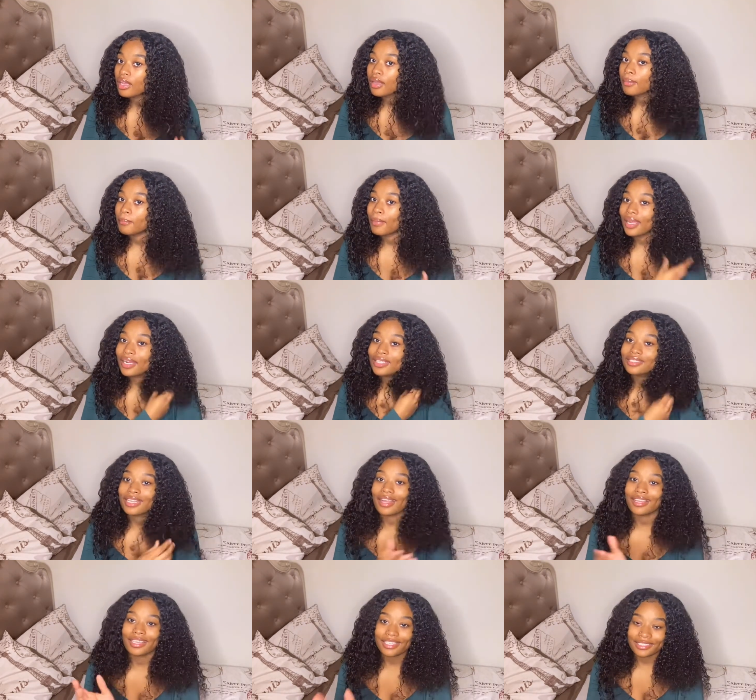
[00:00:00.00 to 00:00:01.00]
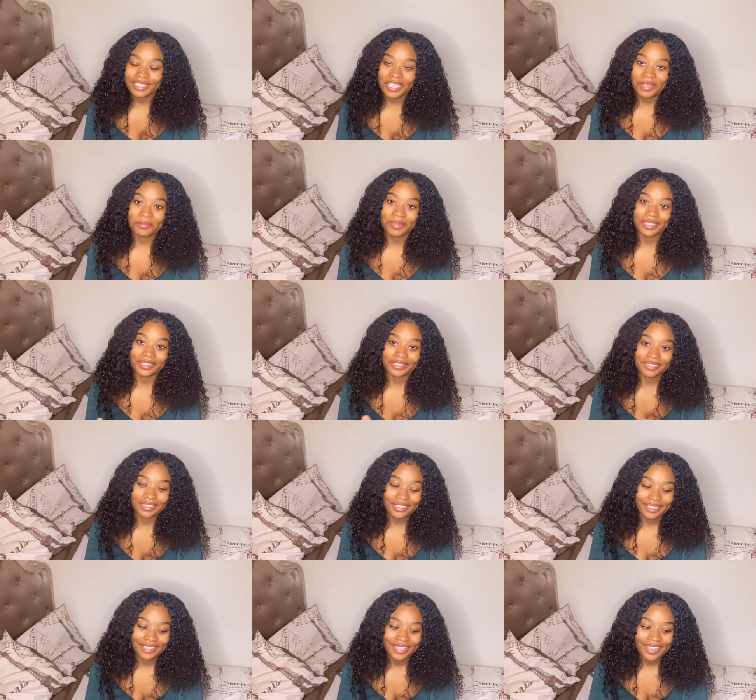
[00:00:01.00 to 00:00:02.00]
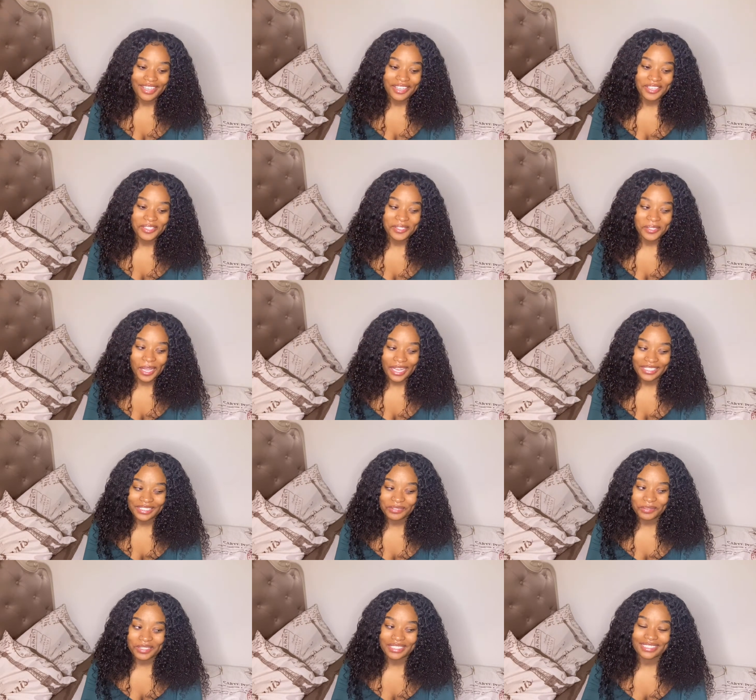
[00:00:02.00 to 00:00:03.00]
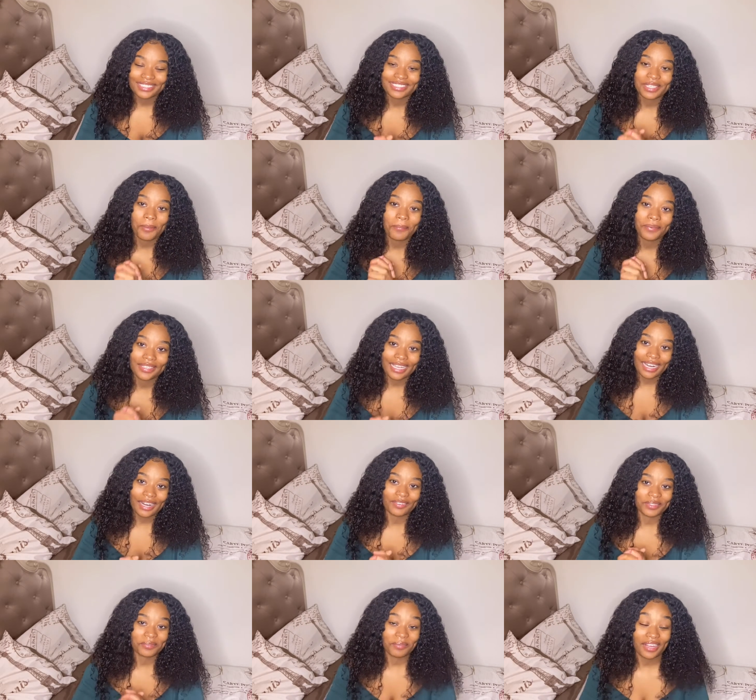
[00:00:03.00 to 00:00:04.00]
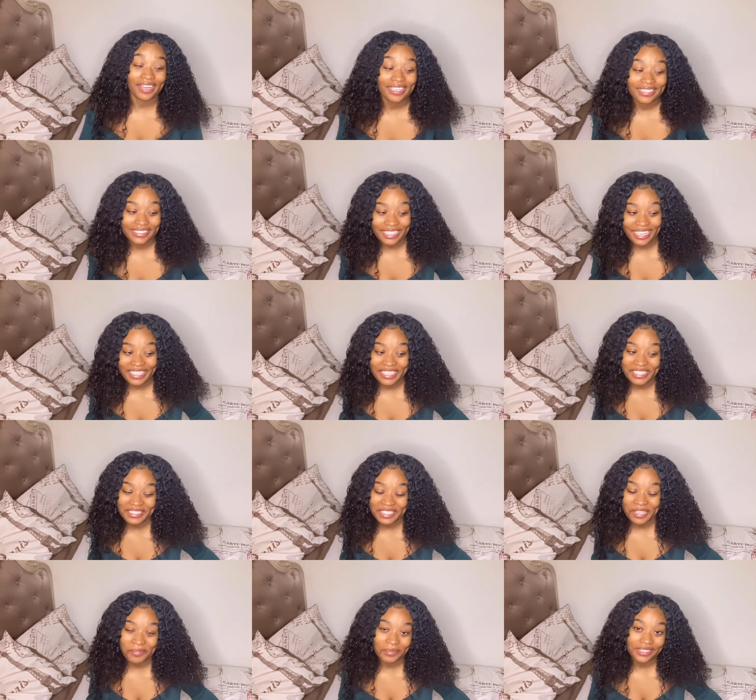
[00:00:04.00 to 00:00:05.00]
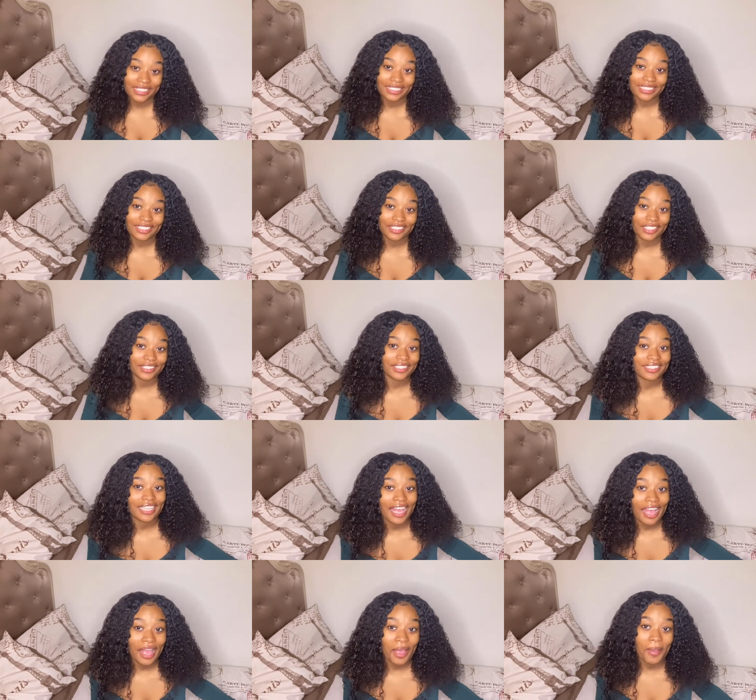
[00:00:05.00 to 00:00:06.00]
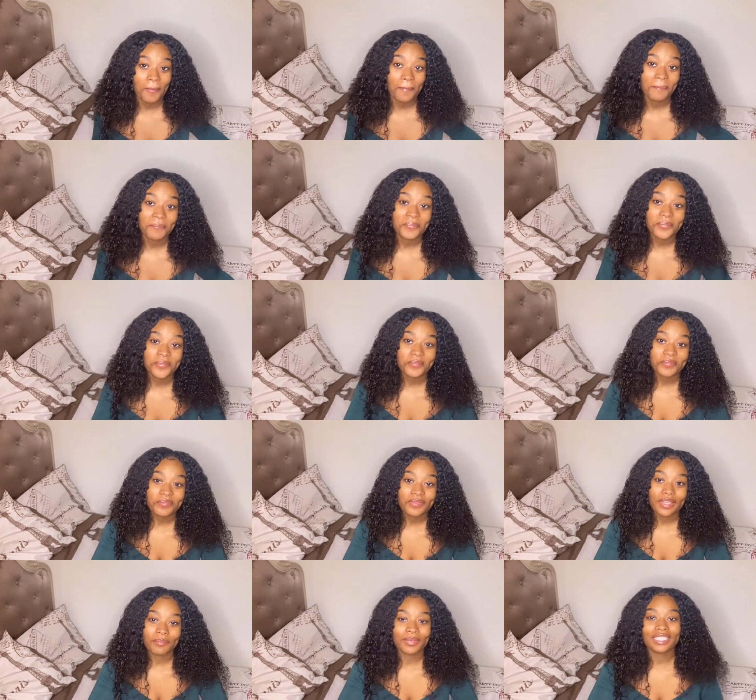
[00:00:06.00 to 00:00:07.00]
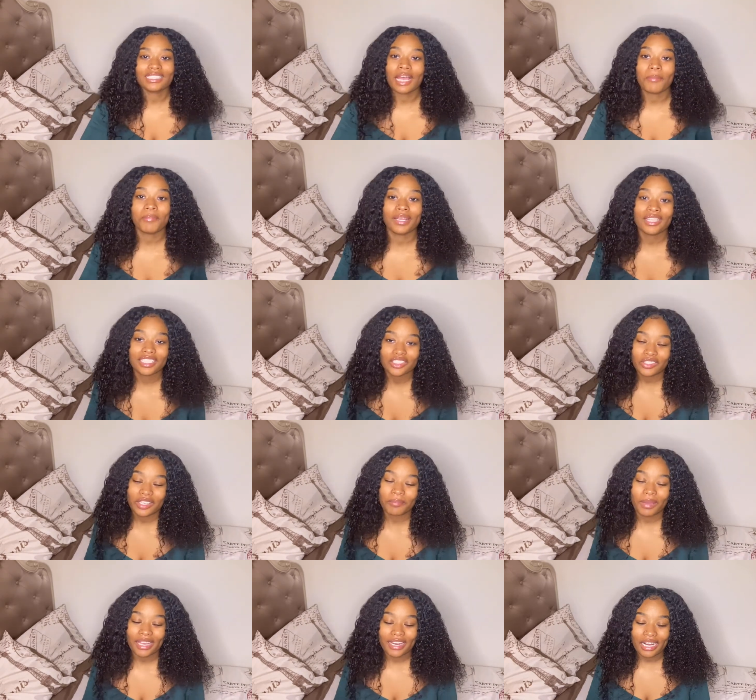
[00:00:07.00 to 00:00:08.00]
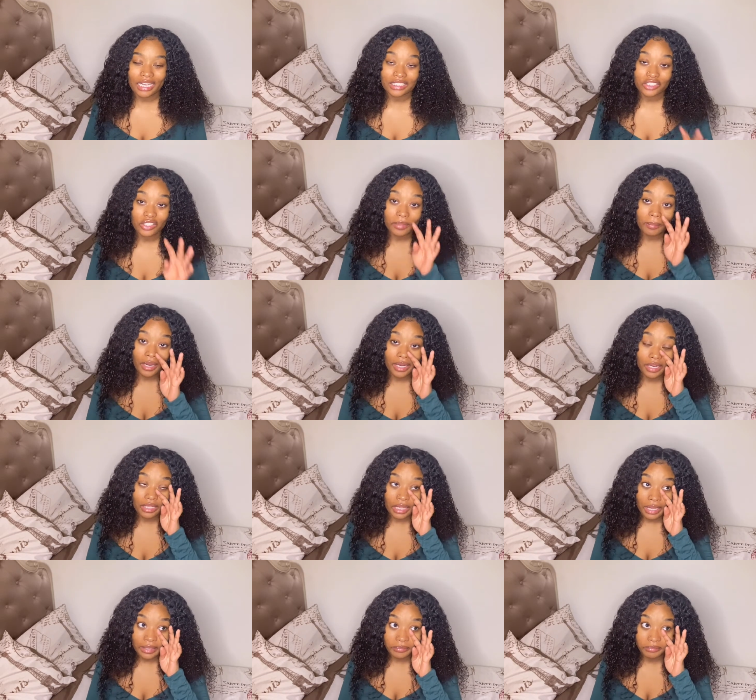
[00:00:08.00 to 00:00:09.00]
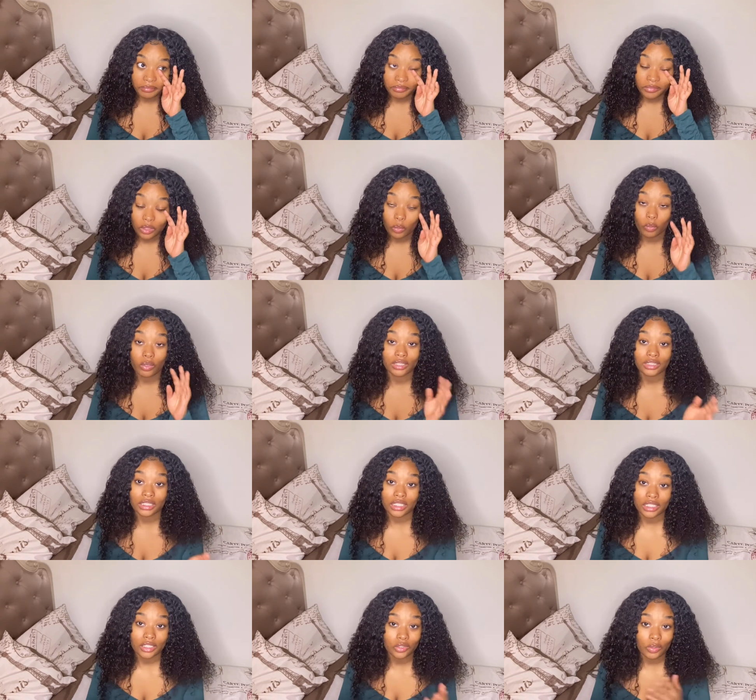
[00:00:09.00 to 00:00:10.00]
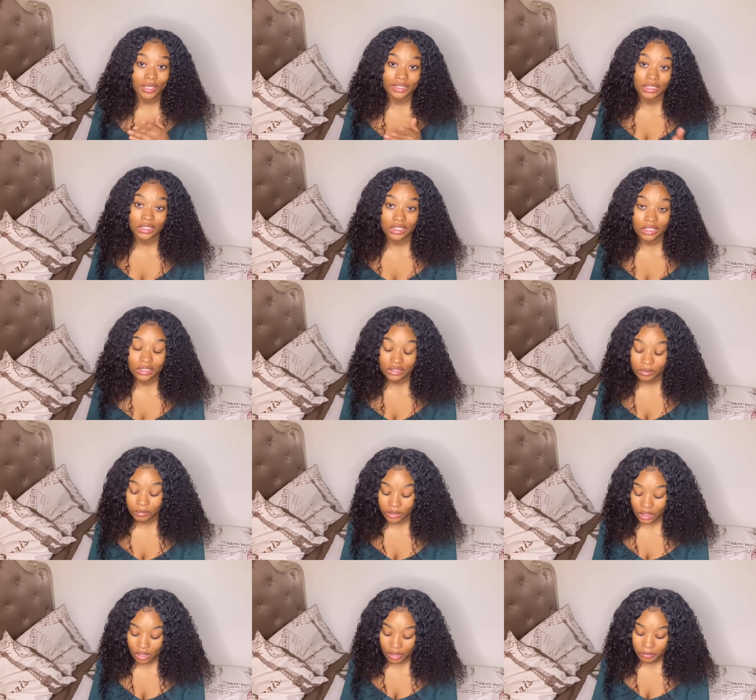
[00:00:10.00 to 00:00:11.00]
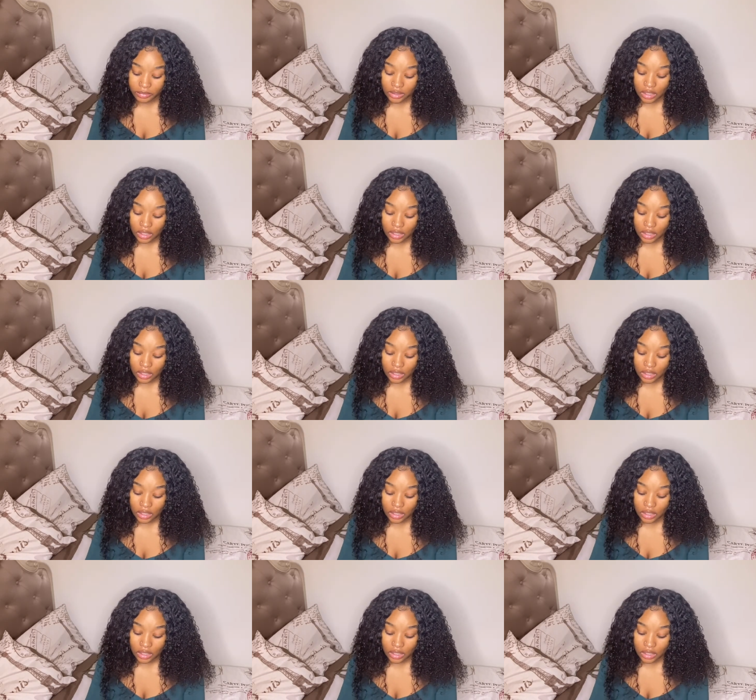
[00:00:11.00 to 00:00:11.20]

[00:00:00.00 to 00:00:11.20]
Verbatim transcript: my hair is not heat damaged. I just wanted to put that out there. My hair is not heat damage. It's just that because I barely straighten my hair. I straighten my hair like once a year, twice a year sometimes.